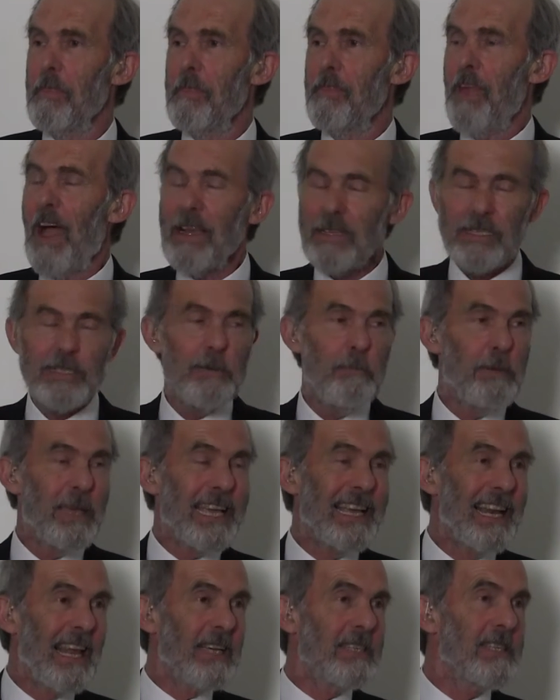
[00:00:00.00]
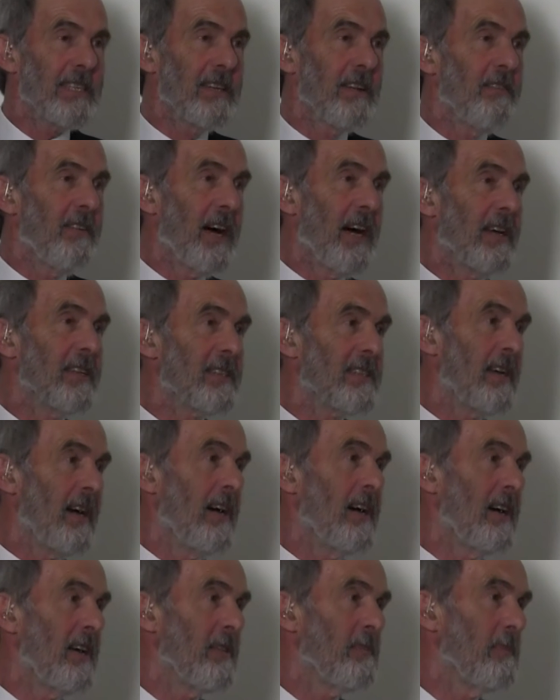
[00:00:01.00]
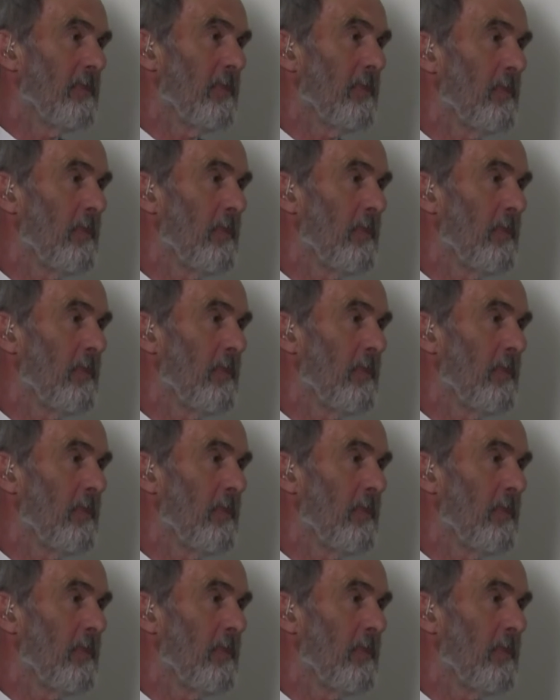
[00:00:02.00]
That's the big lesson of our time.